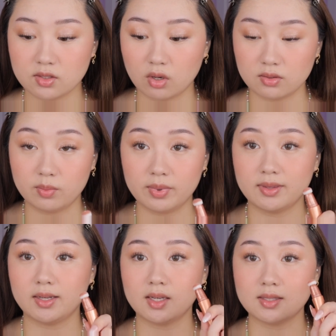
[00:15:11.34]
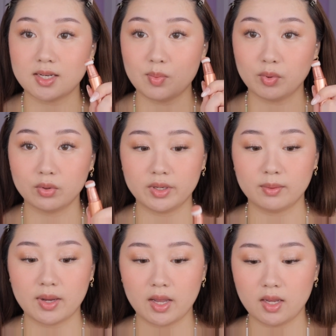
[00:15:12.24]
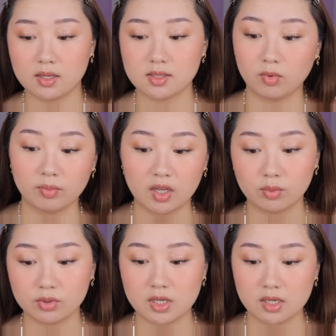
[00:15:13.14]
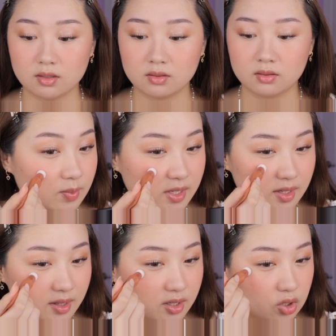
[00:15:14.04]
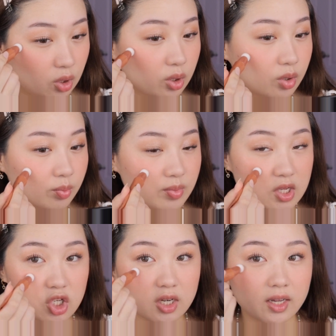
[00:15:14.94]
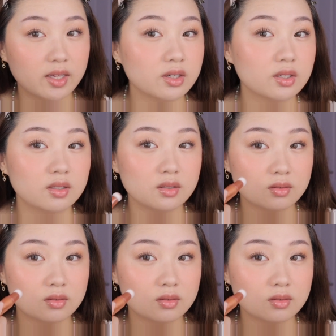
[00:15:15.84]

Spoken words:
has also been like a staple in my summer makeup routine. It's basically like a dark peachy highlighter.